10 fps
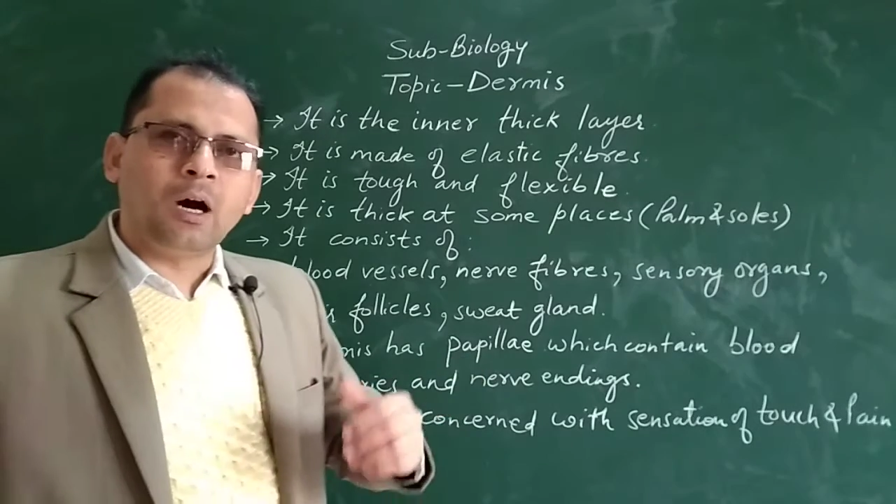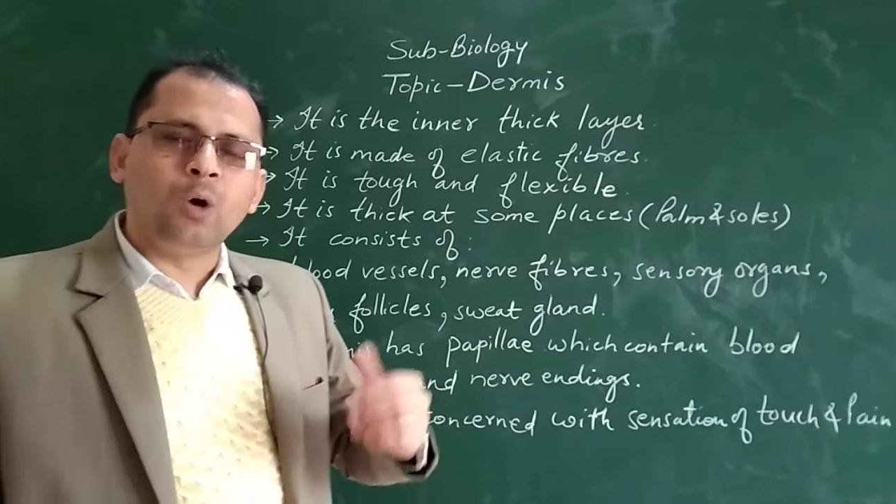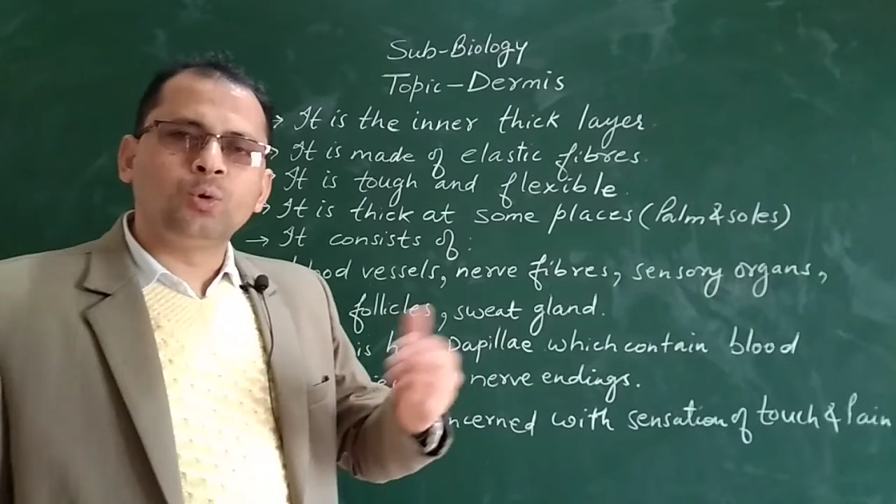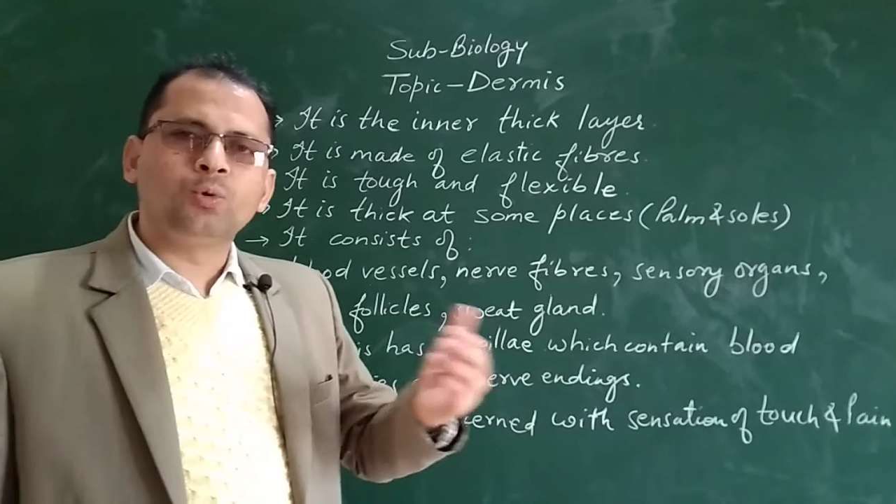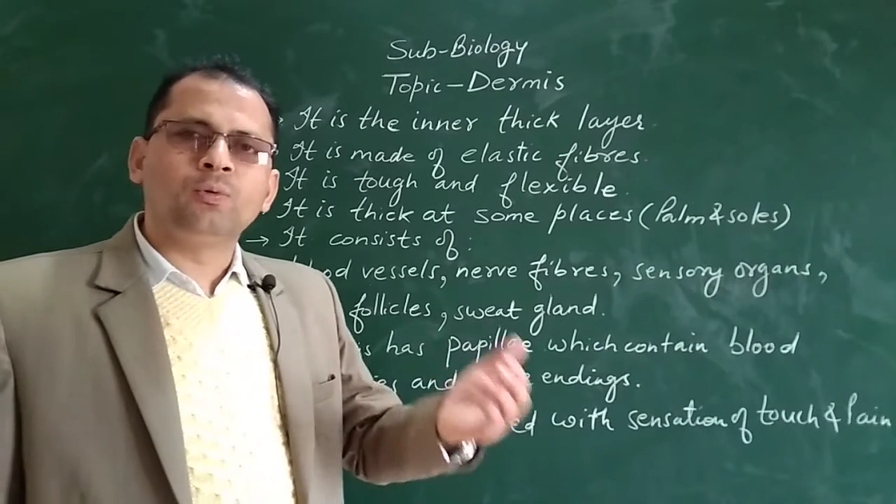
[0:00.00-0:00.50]

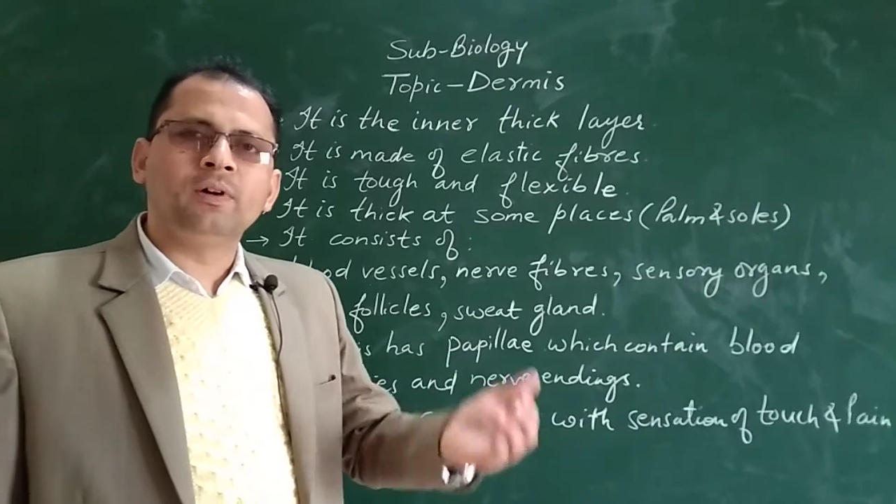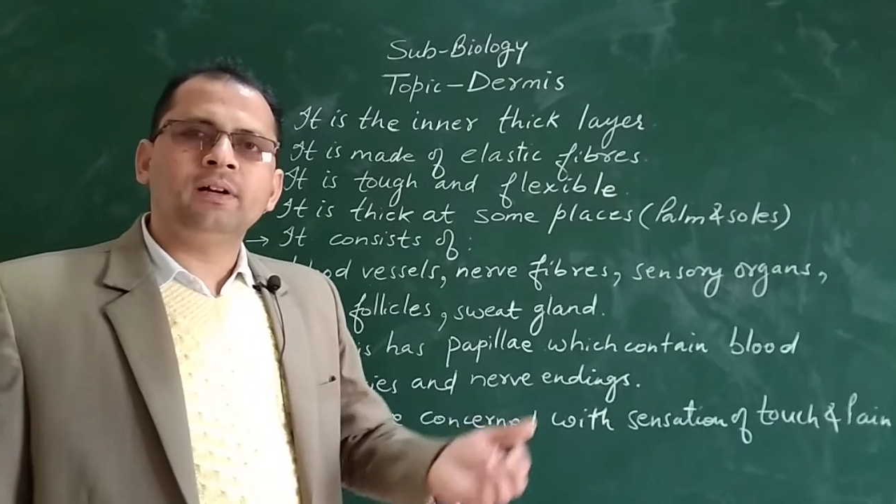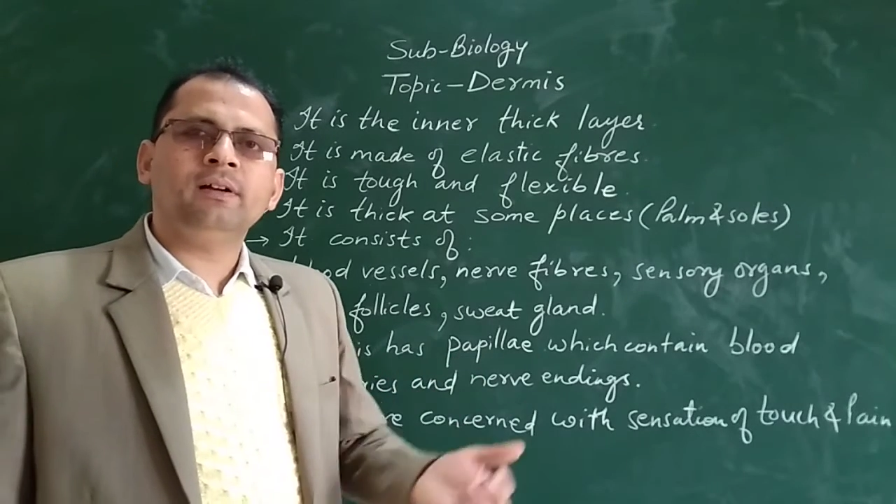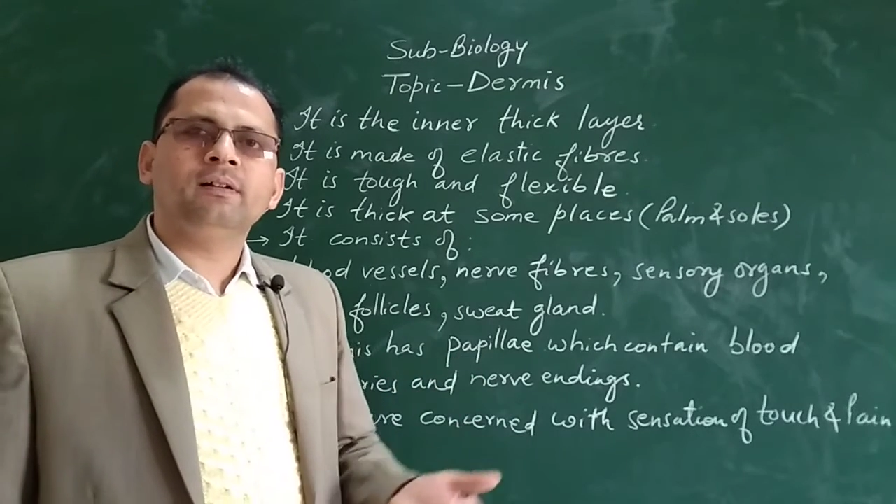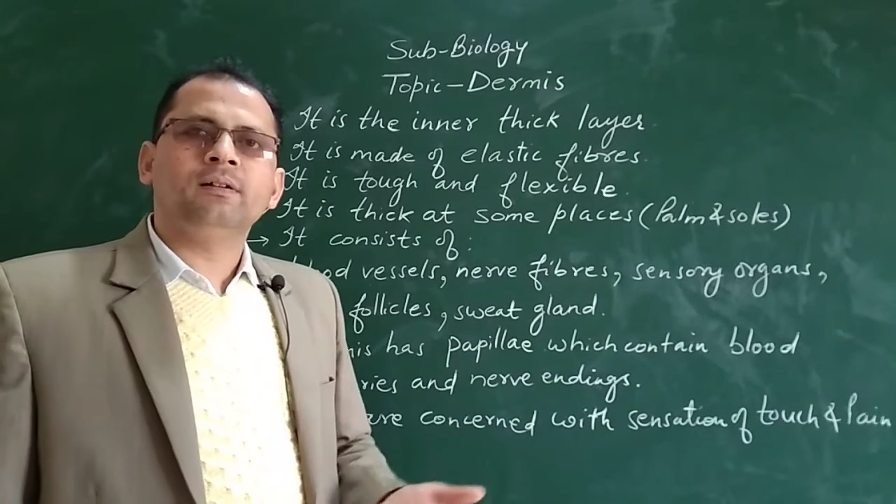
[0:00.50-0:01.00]

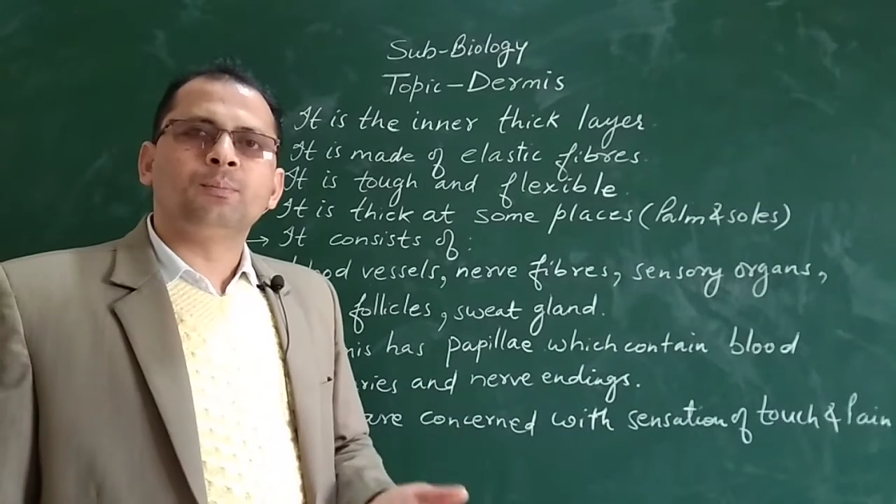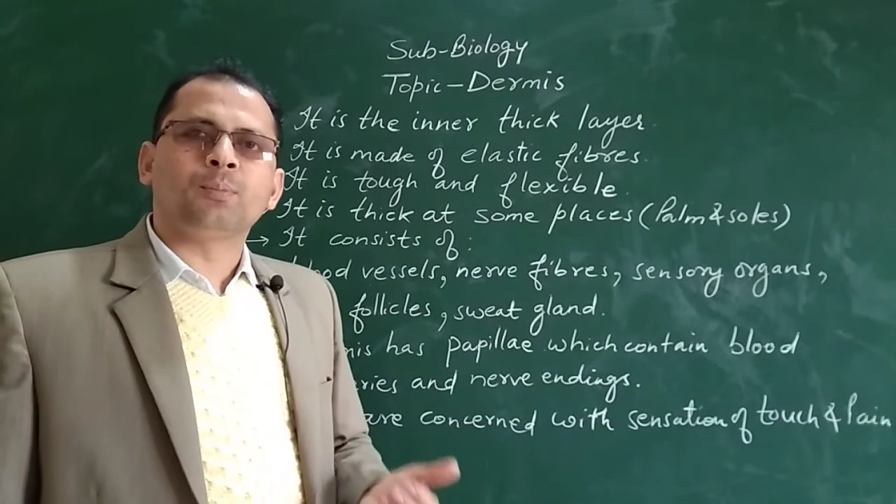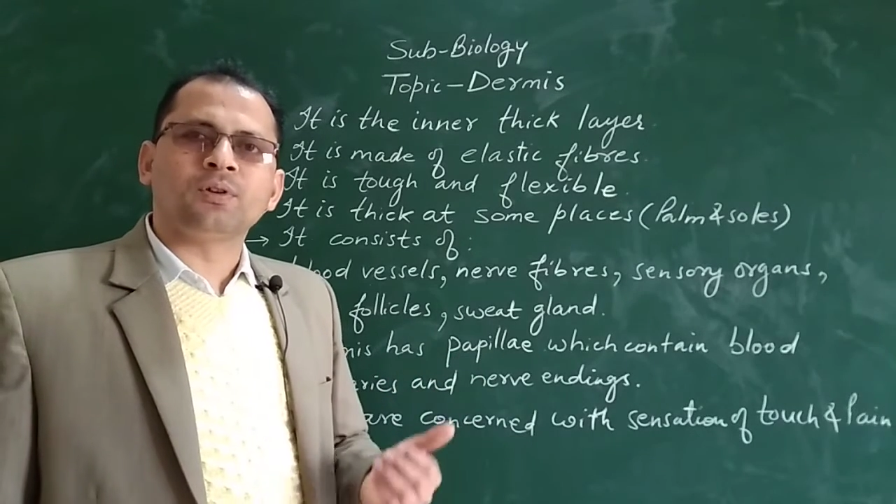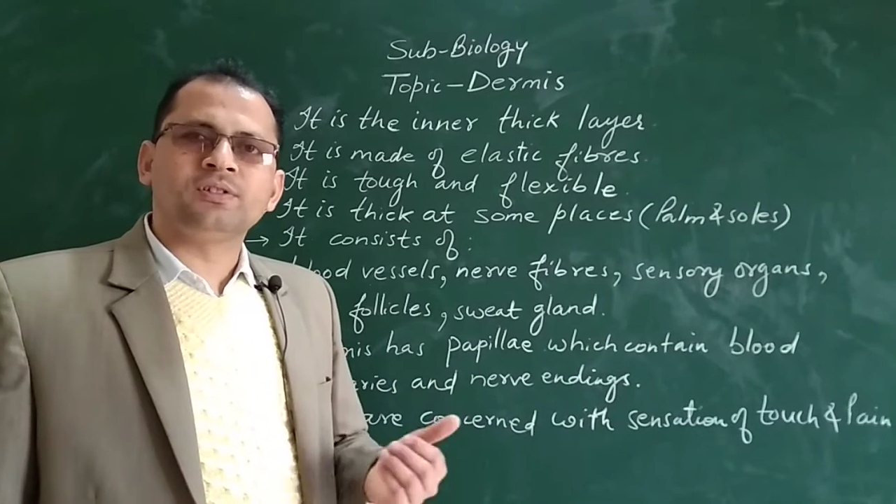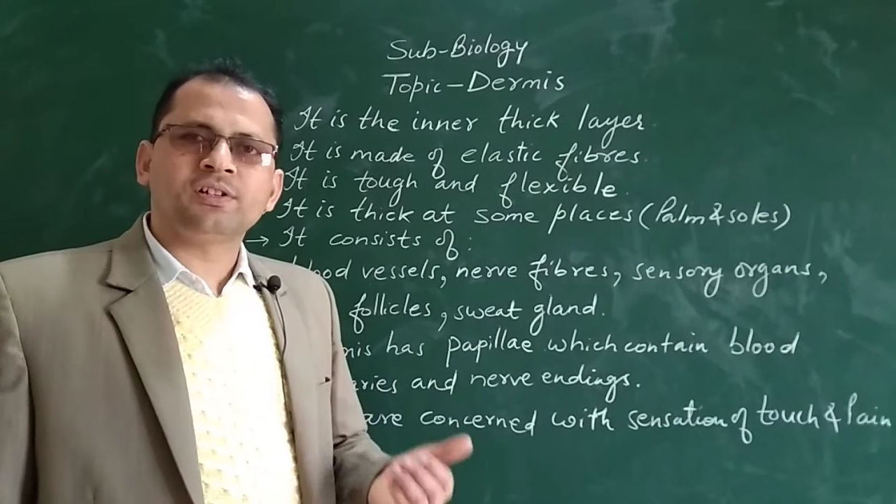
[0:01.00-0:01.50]
outward
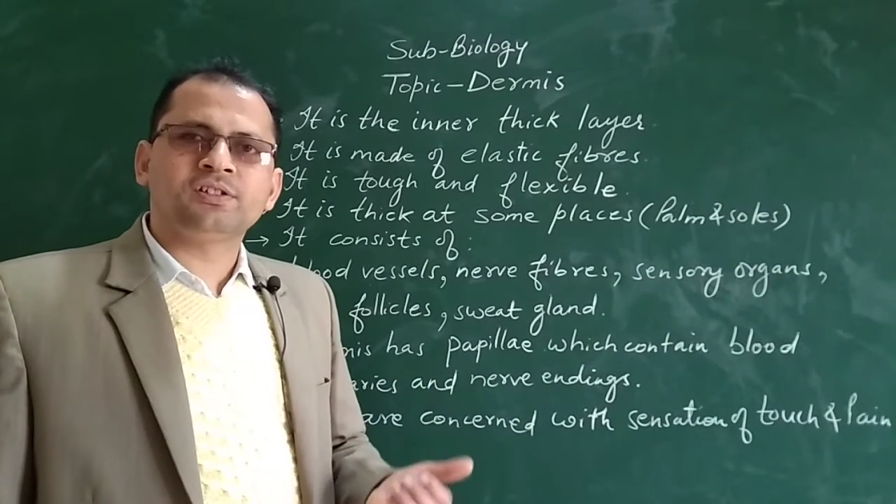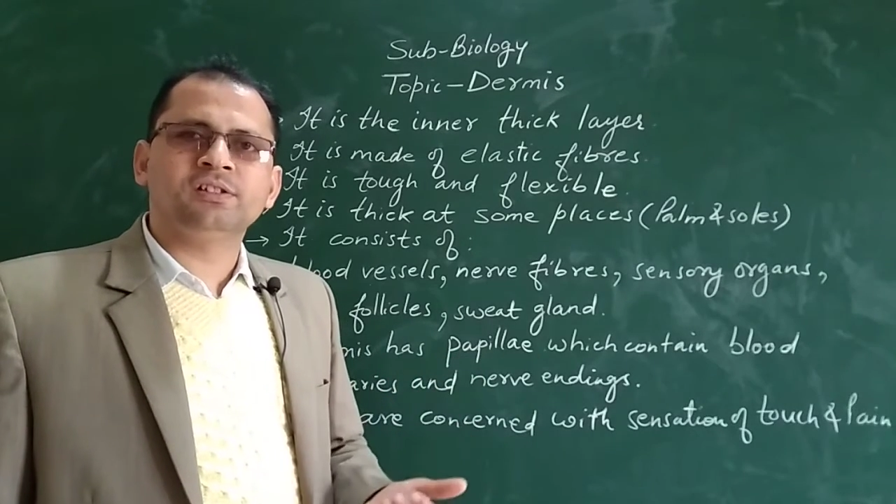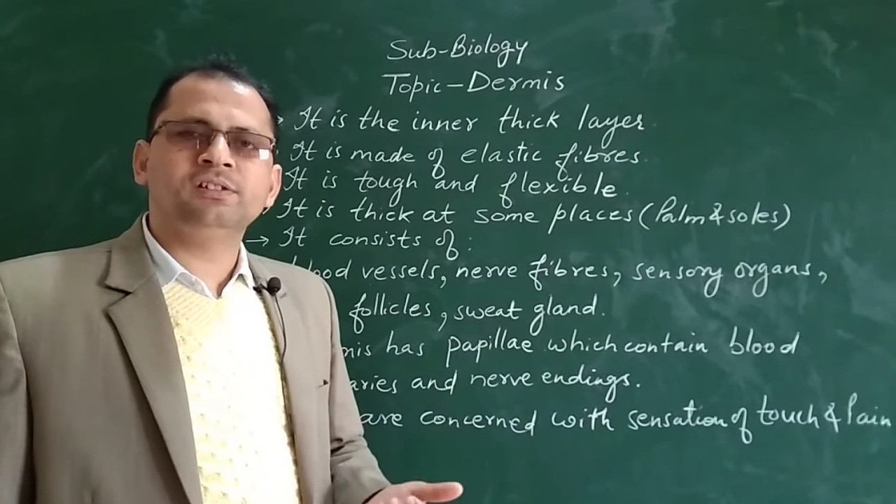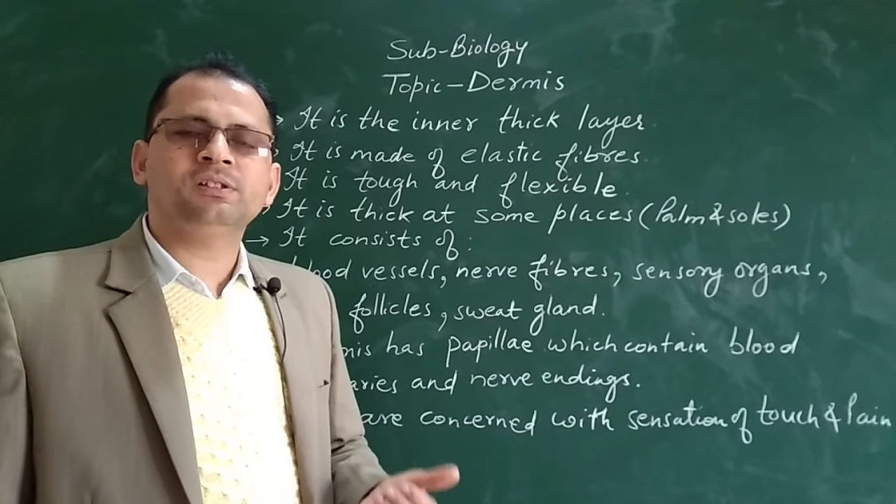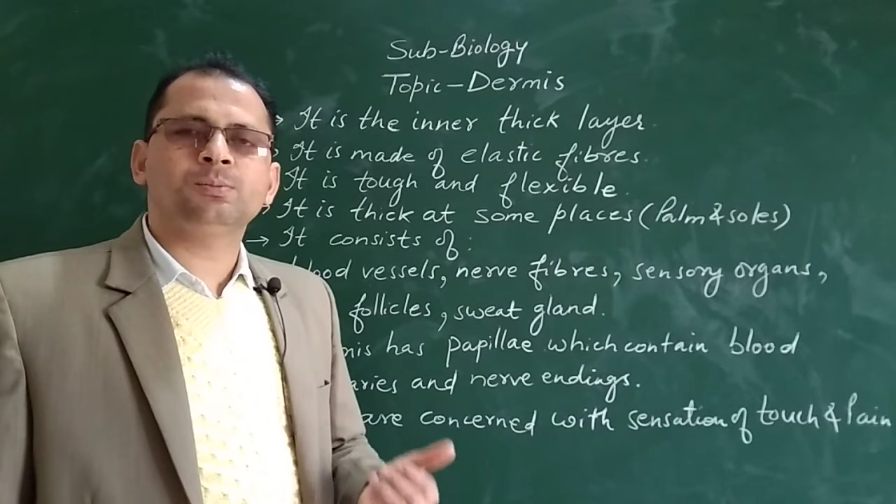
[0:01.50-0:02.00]

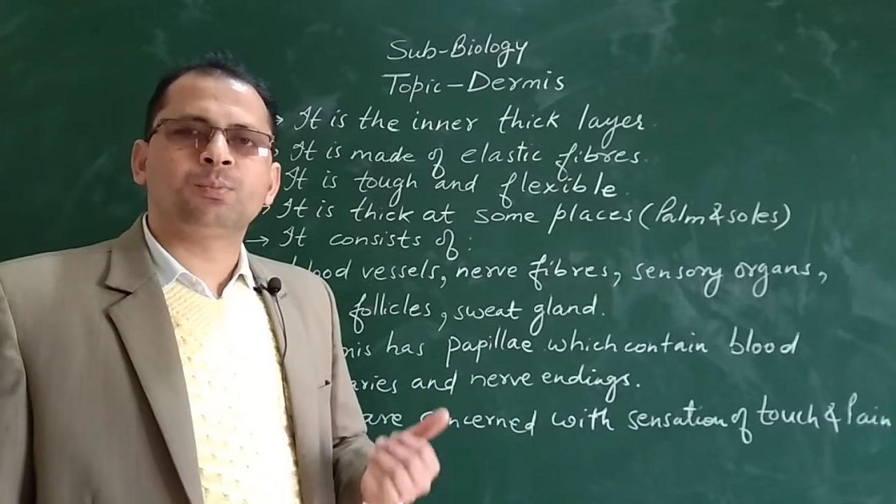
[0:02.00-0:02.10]
projections